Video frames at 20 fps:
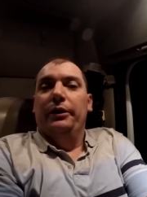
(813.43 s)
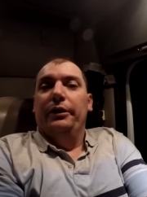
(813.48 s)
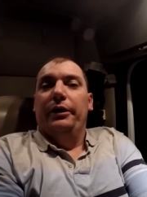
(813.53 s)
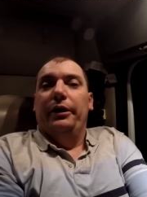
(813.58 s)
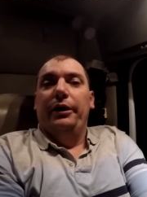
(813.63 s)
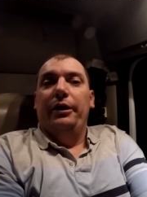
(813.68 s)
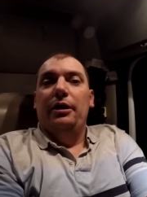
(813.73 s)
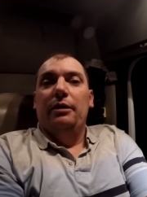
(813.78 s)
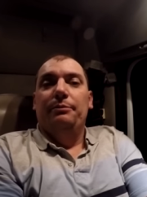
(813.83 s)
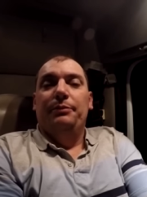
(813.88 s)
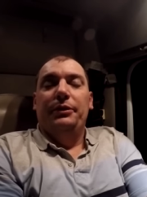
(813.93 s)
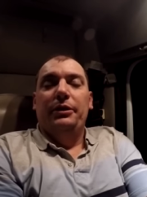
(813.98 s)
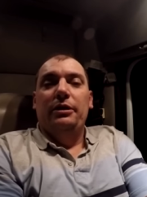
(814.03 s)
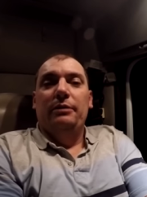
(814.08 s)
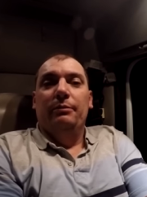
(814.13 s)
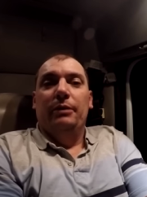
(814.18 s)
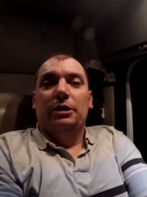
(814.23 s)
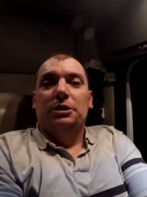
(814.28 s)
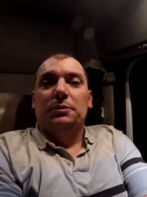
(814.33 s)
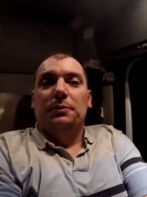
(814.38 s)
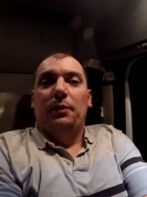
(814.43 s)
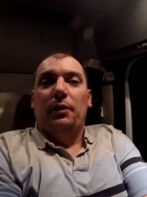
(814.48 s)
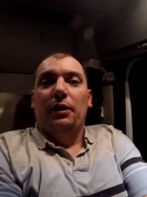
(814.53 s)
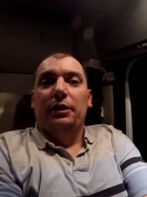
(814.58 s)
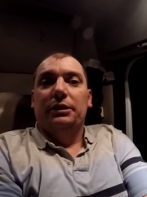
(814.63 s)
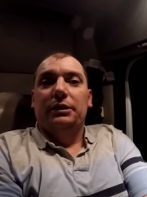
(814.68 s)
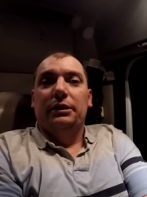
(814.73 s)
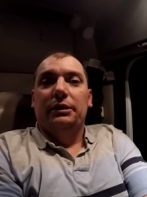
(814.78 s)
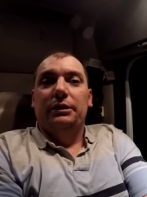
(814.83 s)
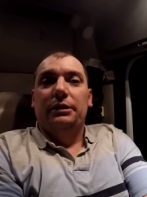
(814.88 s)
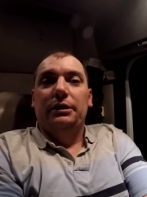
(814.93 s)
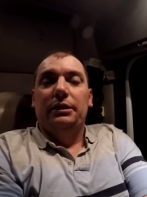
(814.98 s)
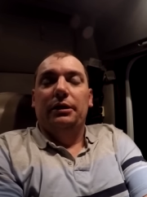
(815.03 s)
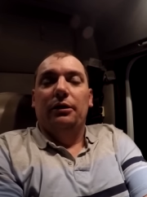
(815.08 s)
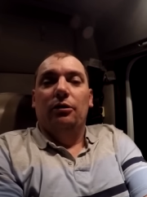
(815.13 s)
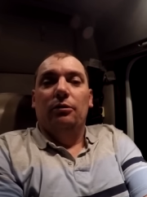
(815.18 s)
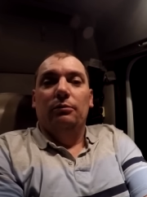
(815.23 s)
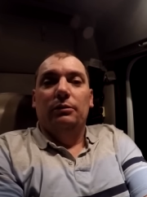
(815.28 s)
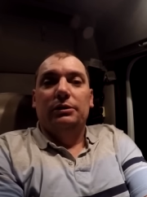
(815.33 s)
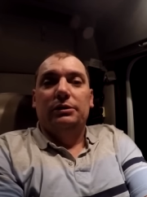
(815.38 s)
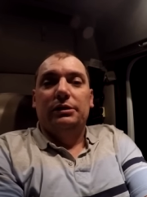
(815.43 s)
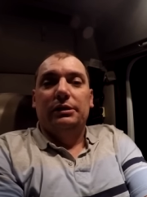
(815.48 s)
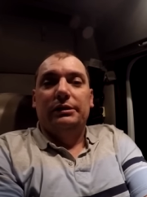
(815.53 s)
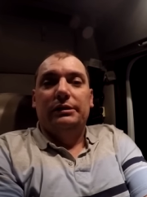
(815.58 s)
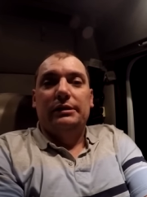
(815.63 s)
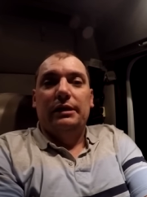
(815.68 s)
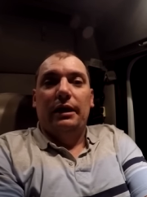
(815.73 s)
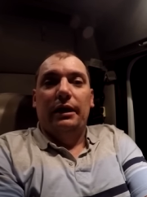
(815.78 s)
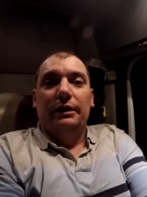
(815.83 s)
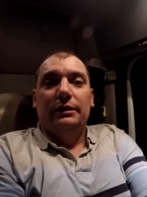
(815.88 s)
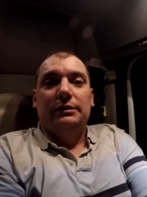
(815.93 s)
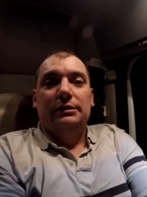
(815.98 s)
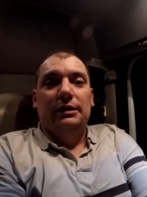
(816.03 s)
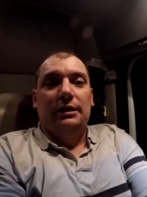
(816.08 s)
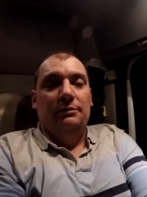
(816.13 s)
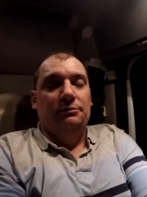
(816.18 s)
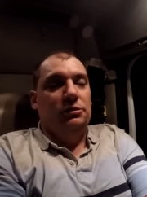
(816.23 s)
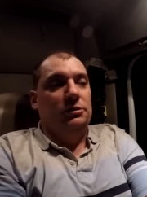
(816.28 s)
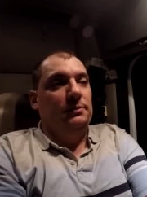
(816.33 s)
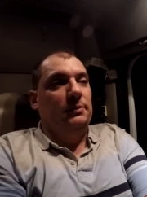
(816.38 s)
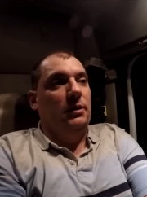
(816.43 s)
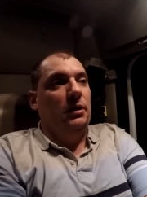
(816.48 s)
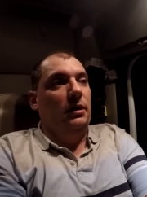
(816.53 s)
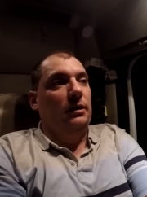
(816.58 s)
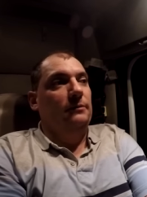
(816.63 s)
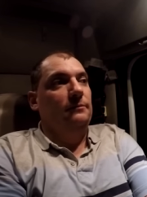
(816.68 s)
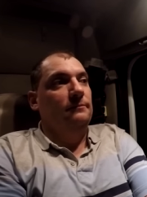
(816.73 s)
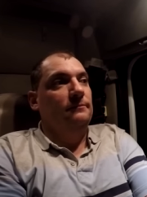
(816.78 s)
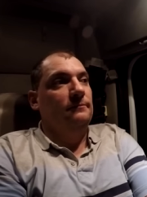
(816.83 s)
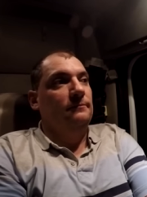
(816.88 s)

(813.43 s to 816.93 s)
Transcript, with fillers: I am pretty much parked at the almost exact same spot.